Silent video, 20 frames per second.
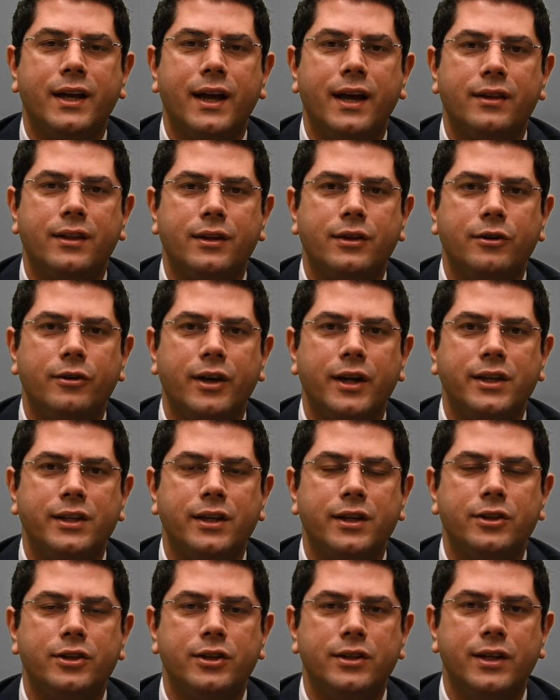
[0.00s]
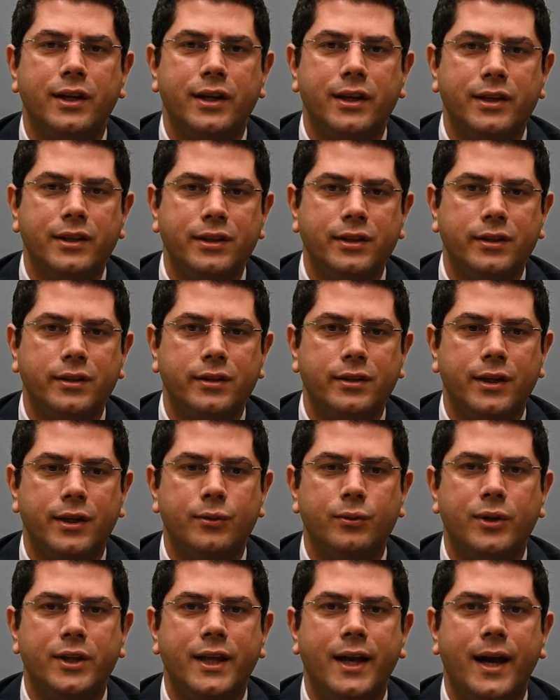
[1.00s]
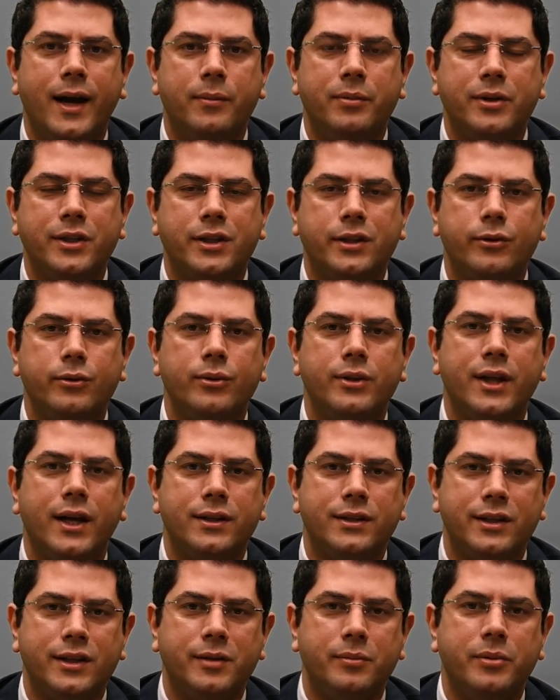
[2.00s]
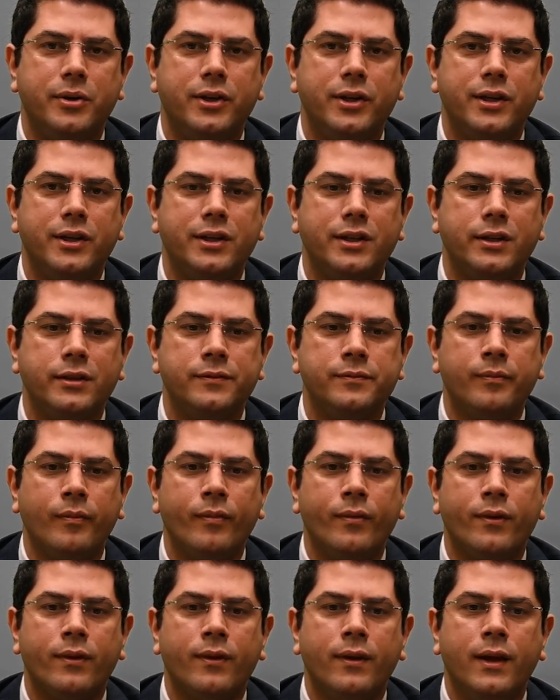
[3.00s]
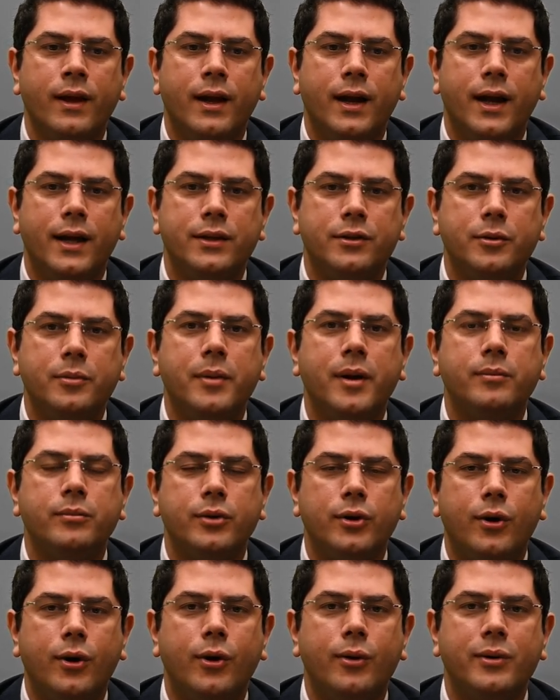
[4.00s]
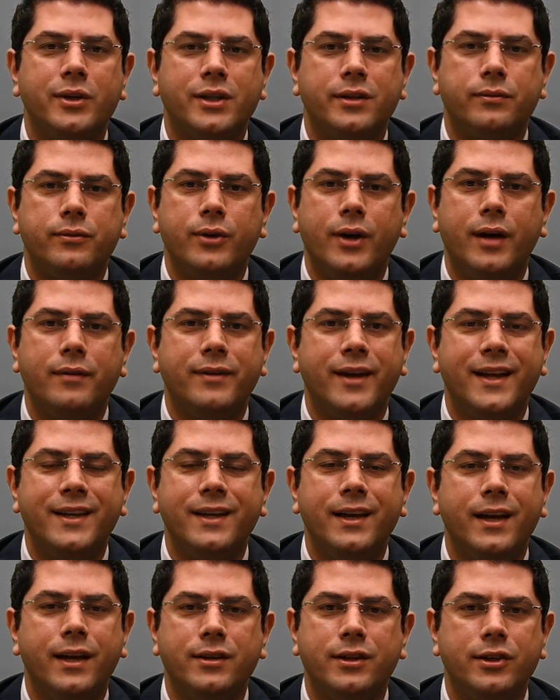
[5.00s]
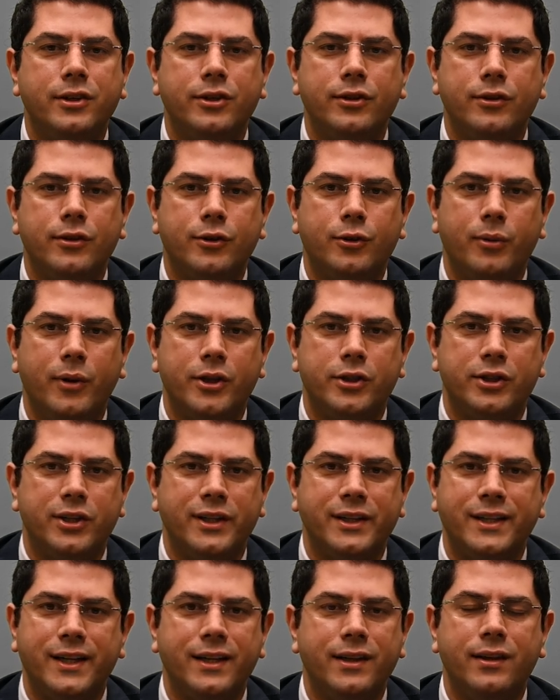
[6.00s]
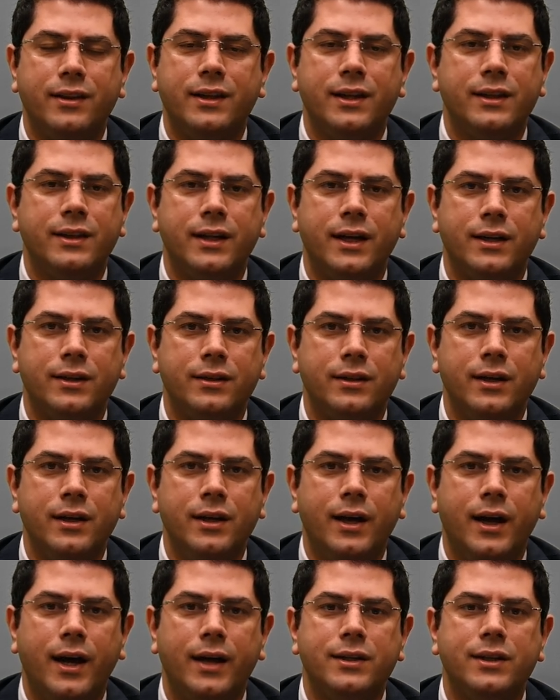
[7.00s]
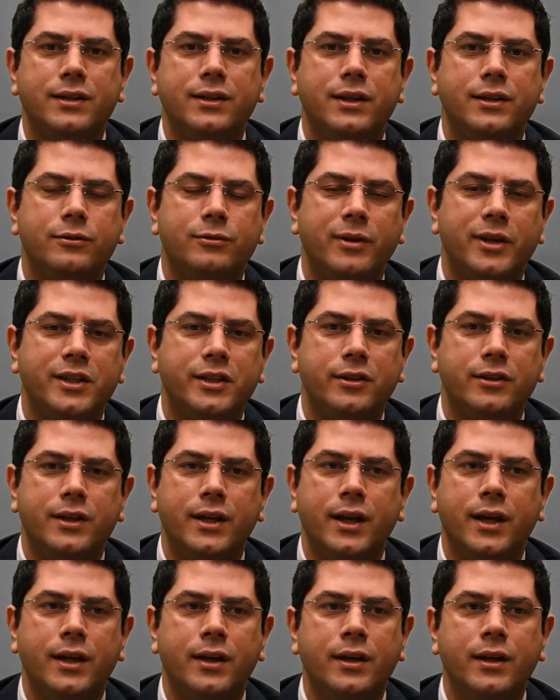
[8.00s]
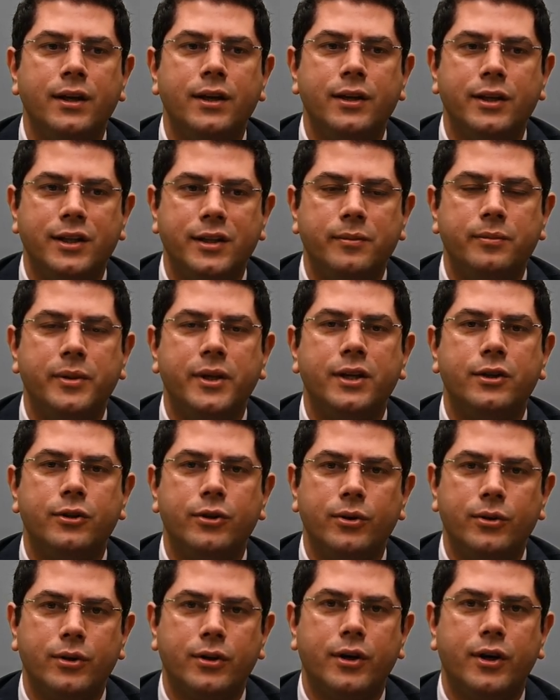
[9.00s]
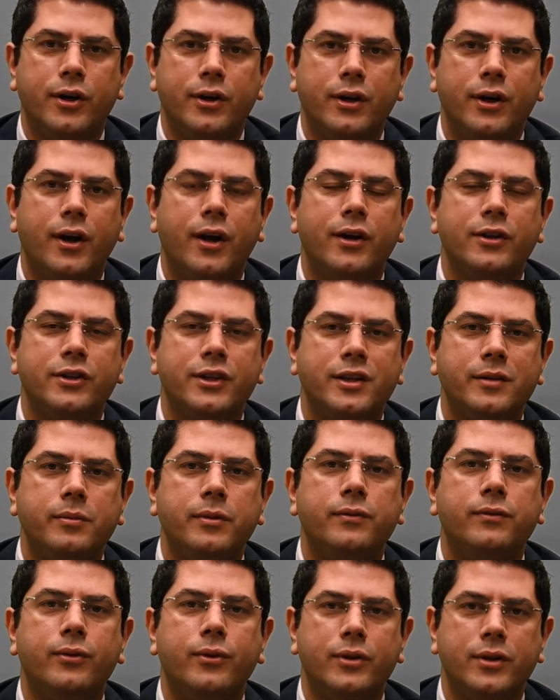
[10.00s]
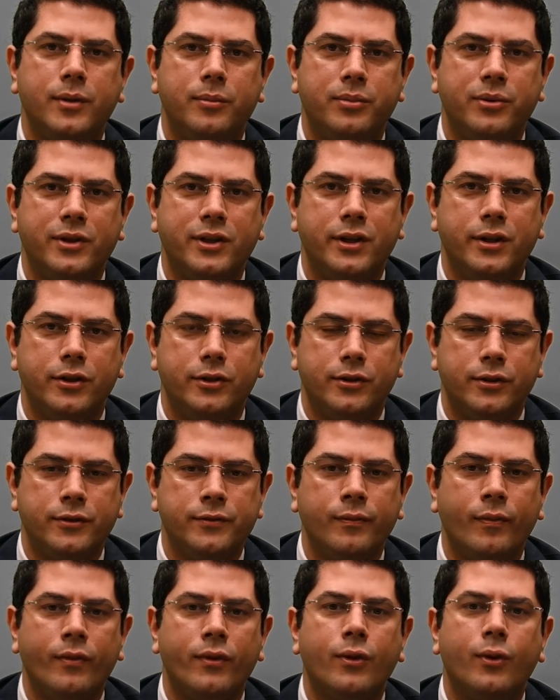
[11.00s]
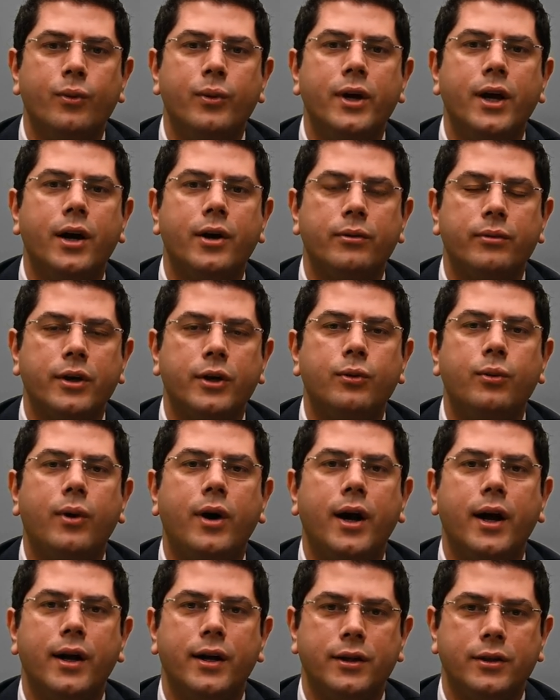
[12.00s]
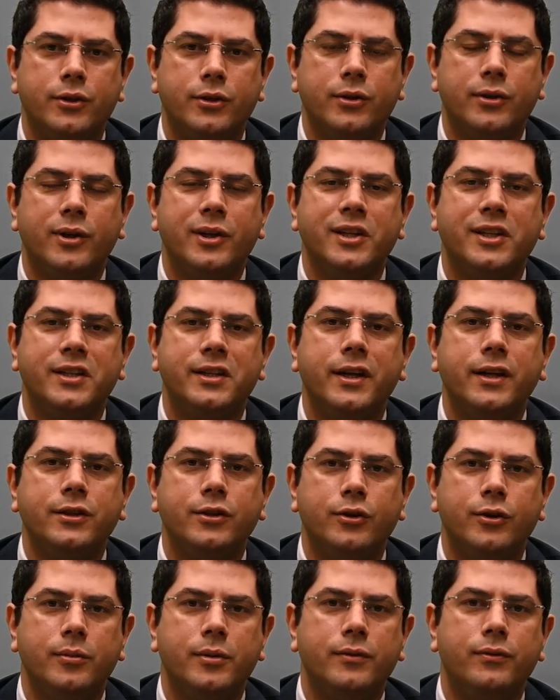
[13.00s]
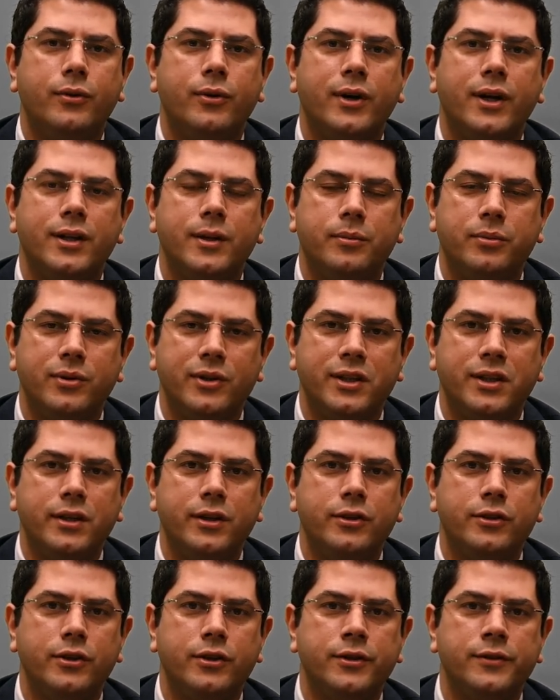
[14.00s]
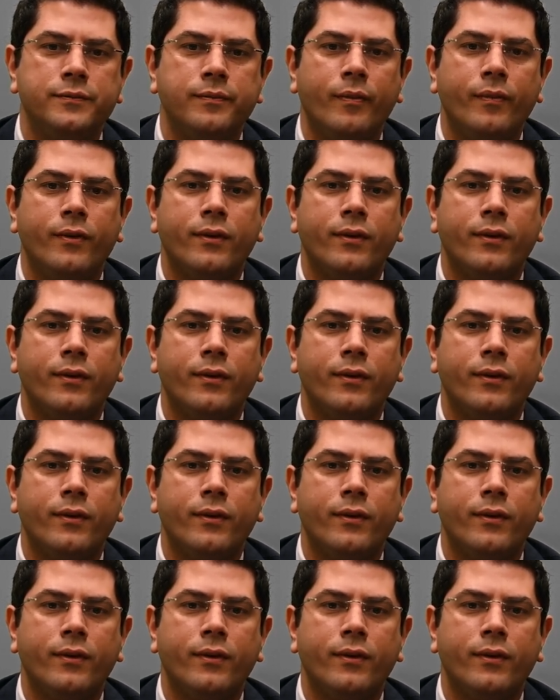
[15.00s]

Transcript: catheterization is and what happens through that experience. And remember always, if you have any additional questions, anything that I didn't address today, speak to your cardiologist before the procedure. We are required to consent to you before any procedure